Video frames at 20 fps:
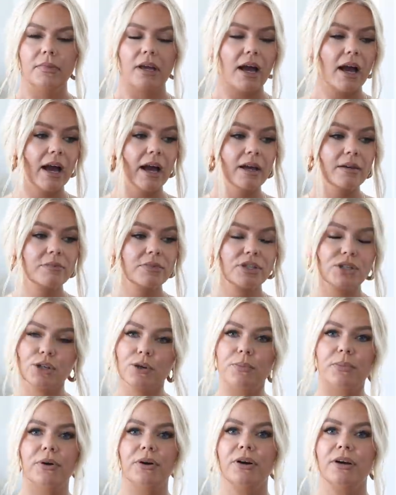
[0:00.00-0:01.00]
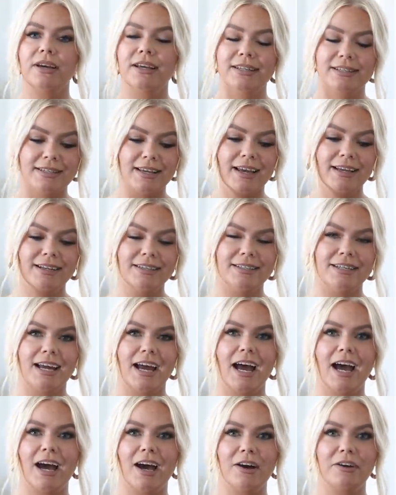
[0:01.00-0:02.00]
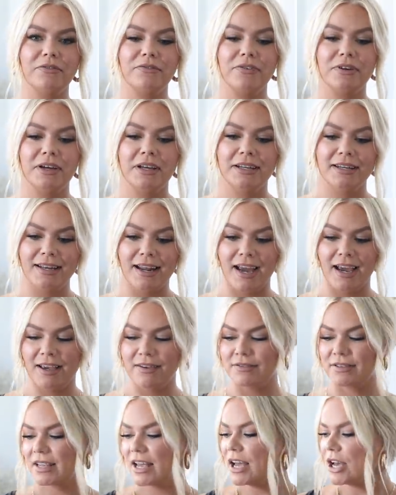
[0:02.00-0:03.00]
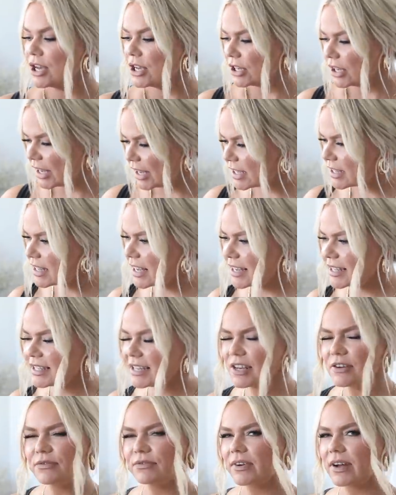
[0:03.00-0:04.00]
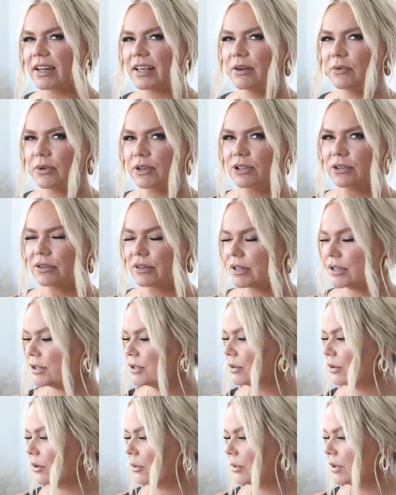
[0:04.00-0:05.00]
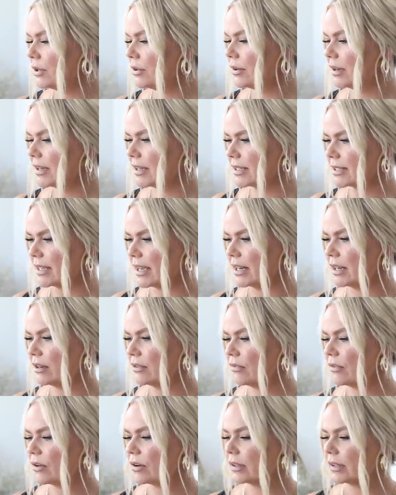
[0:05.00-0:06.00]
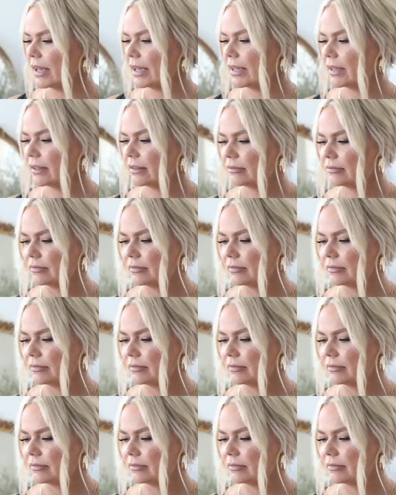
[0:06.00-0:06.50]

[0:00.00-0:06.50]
I'm super excited to have knives. Isn't it funny when you're an adult what you get excited for? Like,